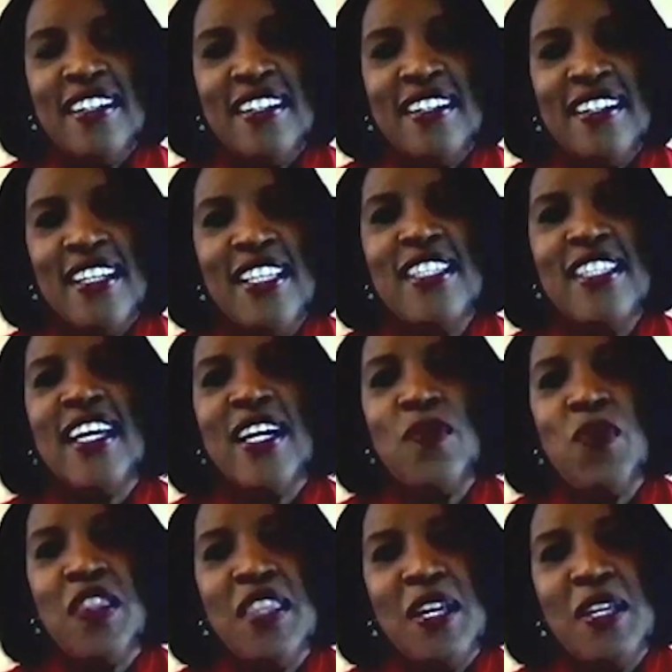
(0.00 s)
insight
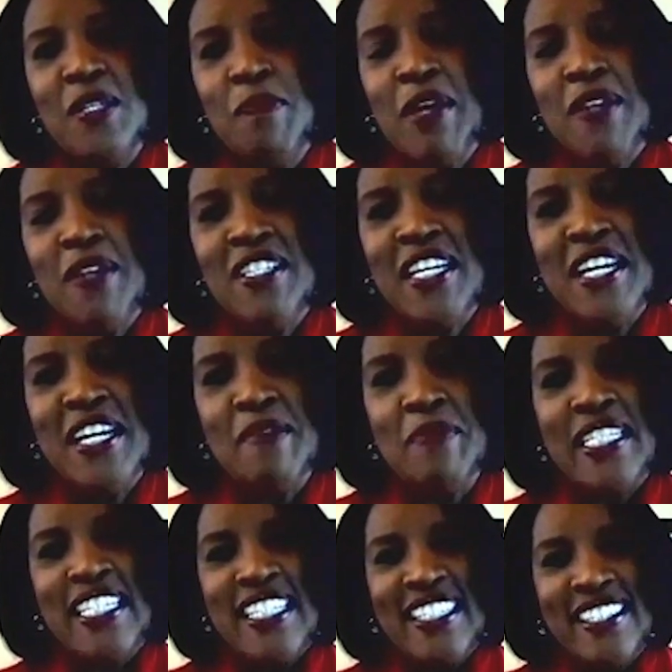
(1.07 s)
with us about the data,
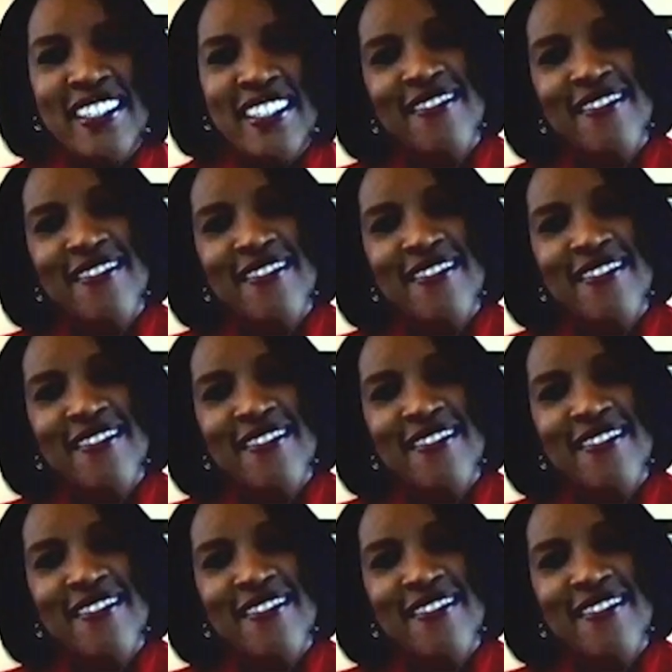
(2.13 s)
please?